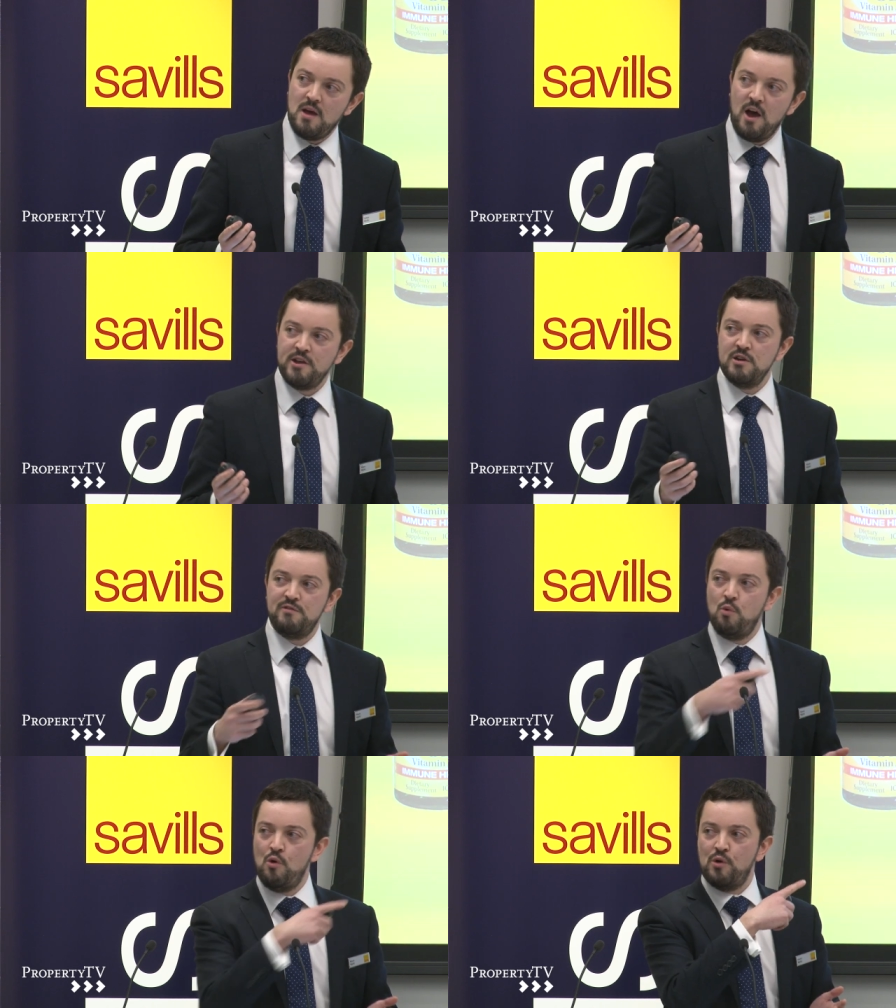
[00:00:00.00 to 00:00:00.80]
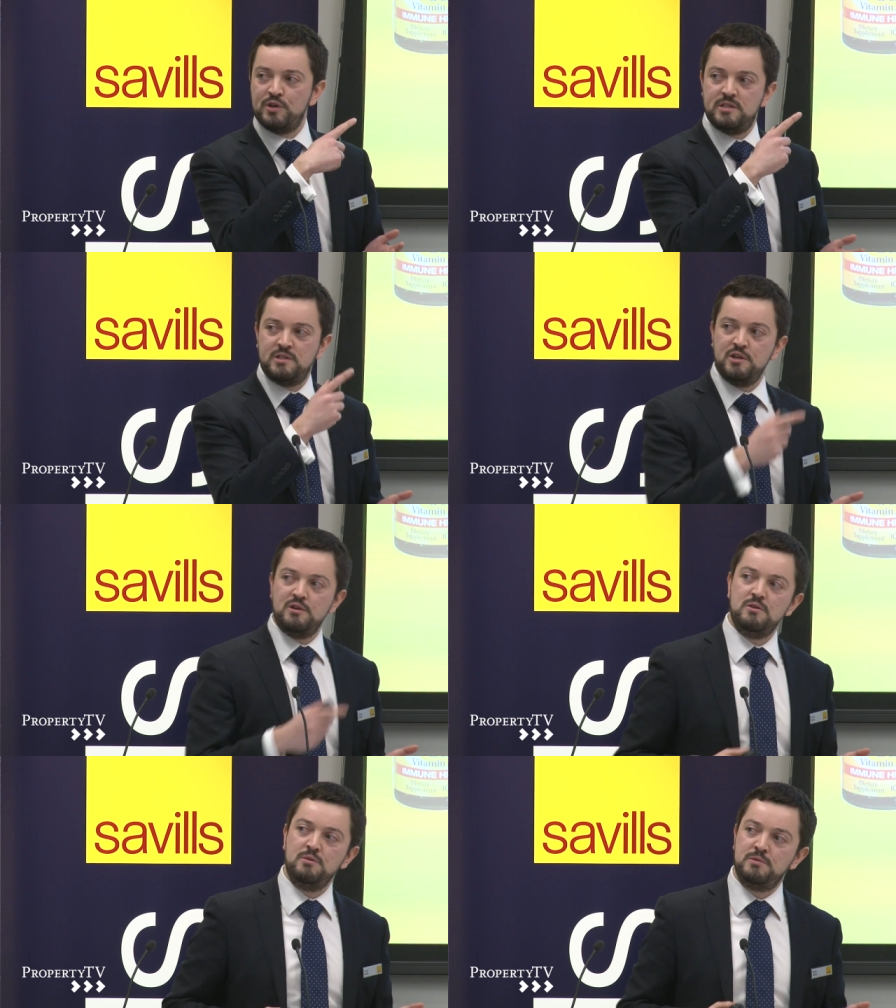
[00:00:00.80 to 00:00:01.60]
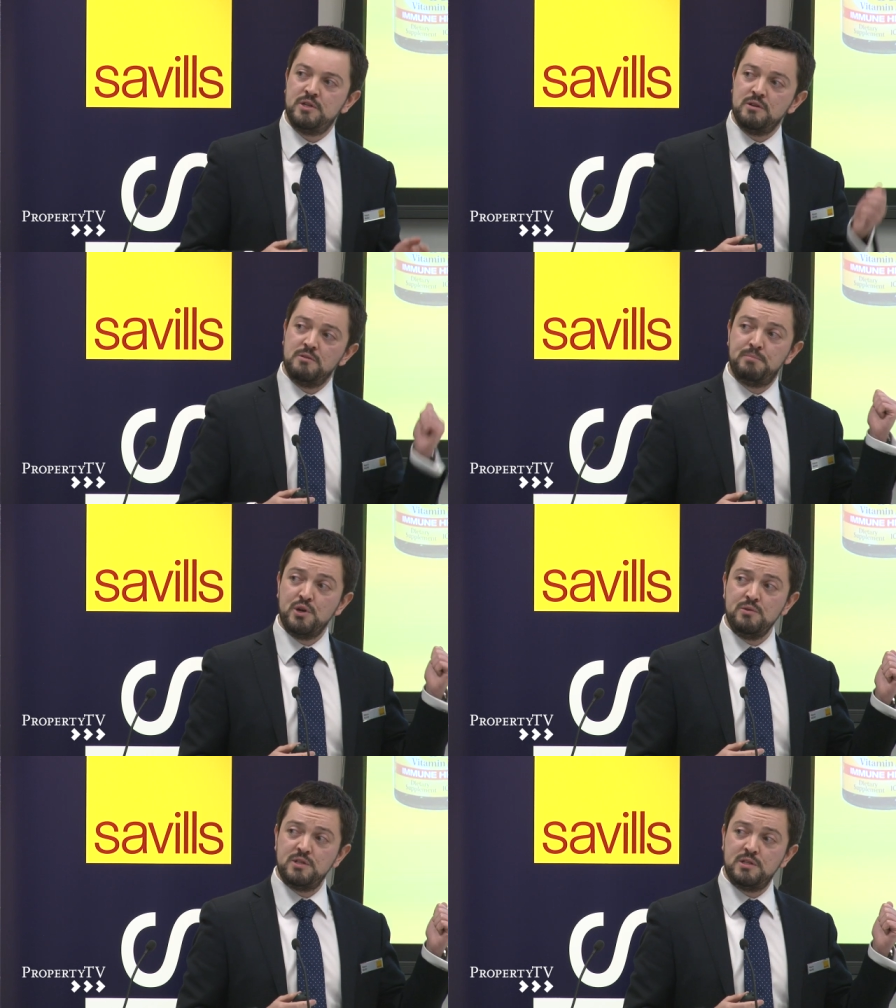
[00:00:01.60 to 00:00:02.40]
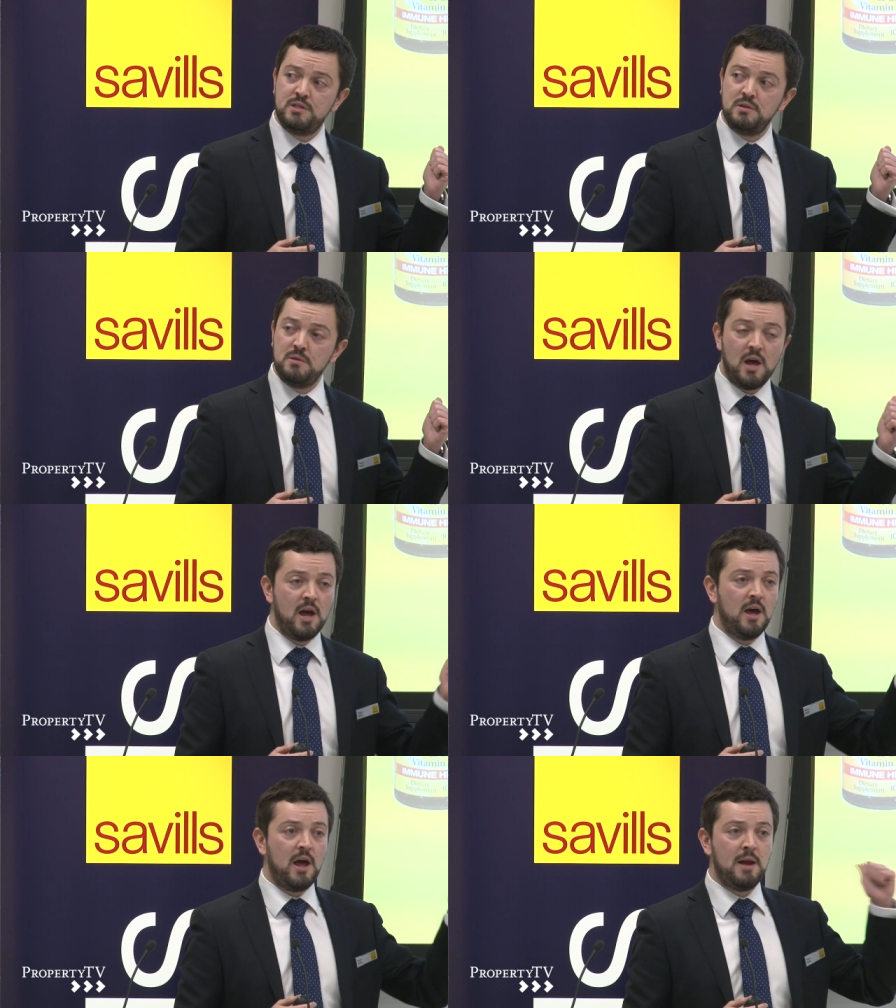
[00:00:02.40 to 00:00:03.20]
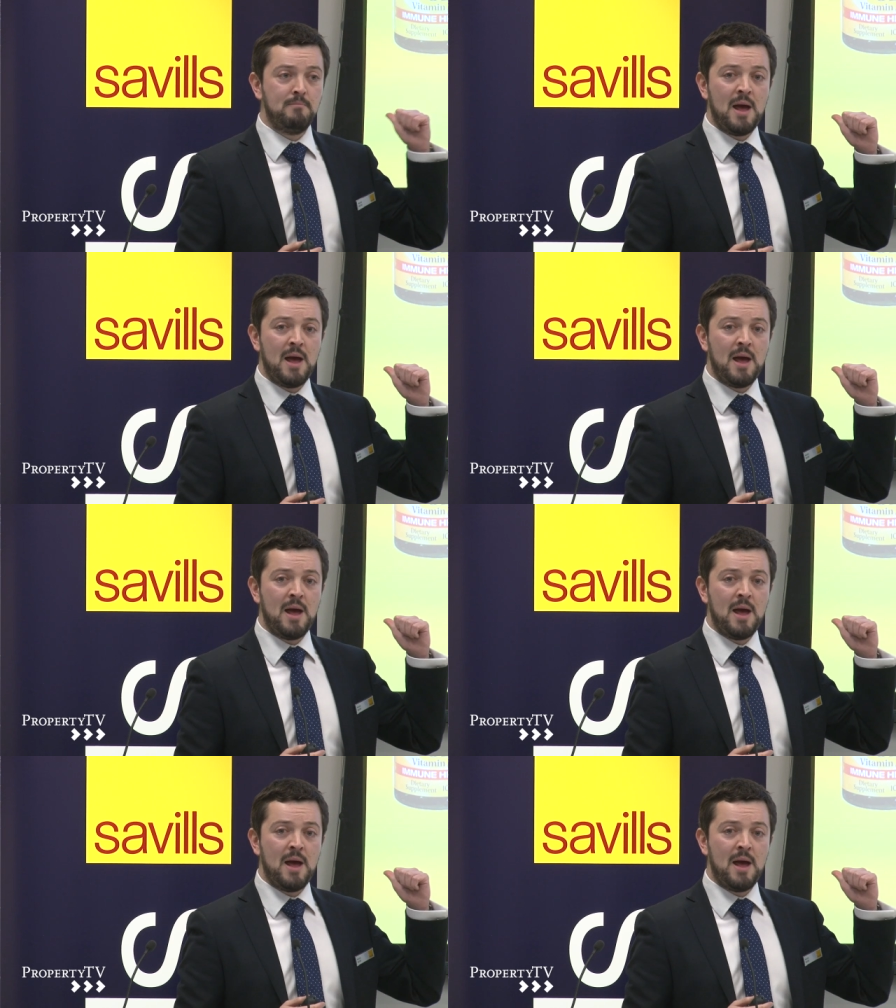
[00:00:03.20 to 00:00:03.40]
I could have walked to Boots and